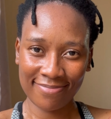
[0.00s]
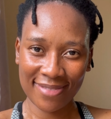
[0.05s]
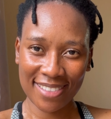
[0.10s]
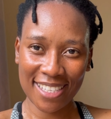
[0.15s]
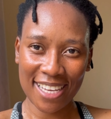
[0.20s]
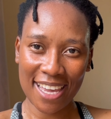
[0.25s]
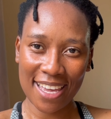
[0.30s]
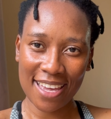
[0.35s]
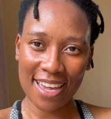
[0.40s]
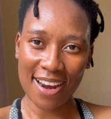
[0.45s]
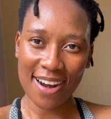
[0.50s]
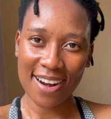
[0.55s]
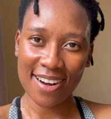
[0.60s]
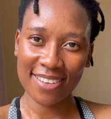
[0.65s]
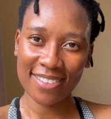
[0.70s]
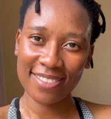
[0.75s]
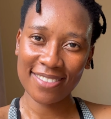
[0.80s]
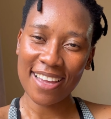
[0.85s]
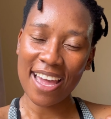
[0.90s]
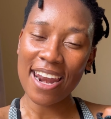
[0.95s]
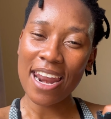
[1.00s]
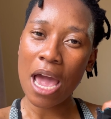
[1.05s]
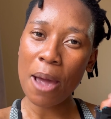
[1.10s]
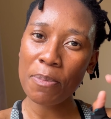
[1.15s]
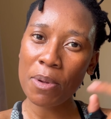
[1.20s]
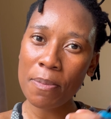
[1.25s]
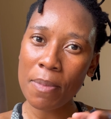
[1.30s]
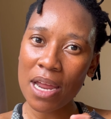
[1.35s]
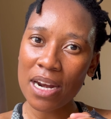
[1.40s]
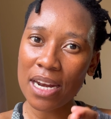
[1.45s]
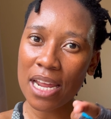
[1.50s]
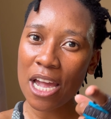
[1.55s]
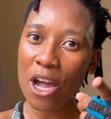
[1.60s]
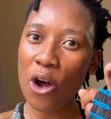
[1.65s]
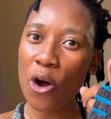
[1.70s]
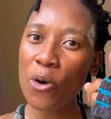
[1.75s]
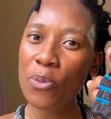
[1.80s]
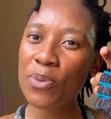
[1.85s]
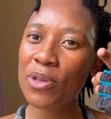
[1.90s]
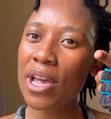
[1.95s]
take care and happy monday i
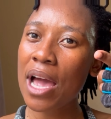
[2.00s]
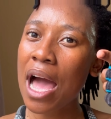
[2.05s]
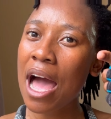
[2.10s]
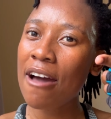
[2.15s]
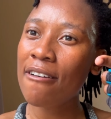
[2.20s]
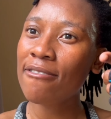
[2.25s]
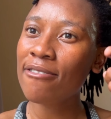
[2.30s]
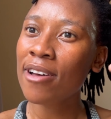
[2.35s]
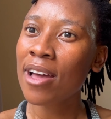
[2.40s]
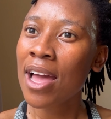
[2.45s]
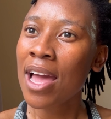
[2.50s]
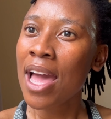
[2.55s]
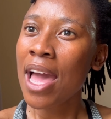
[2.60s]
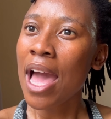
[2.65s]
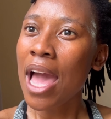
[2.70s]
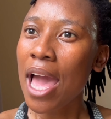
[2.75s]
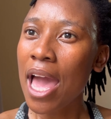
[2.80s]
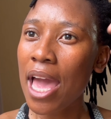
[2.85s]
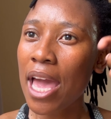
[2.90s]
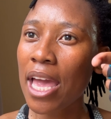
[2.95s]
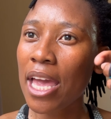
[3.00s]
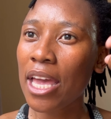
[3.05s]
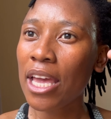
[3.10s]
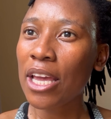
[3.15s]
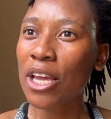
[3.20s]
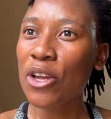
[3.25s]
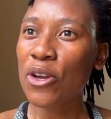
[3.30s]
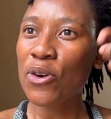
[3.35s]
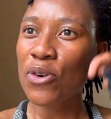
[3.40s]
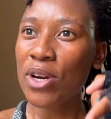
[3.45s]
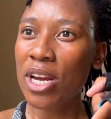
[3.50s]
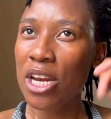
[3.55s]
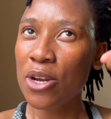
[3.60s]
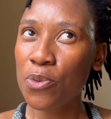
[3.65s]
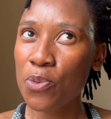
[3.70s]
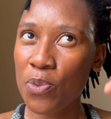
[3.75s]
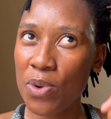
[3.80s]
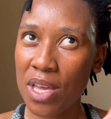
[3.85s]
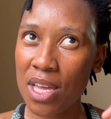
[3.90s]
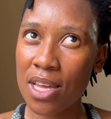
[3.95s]
hope you have a
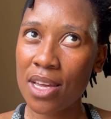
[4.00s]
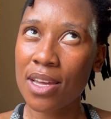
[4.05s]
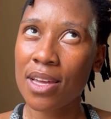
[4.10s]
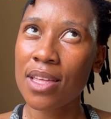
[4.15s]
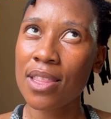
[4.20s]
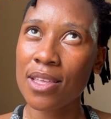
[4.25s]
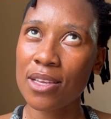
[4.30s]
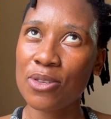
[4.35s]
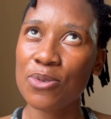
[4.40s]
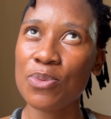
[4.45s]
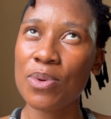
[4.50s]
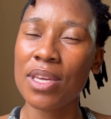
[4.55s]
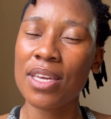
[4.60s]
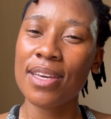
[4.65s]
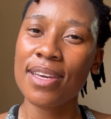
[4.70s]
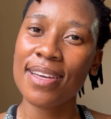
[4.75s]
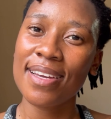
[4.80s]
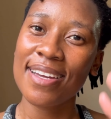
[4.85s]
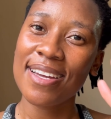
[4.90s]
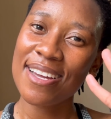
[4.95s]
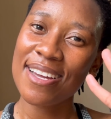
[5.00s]
great week this week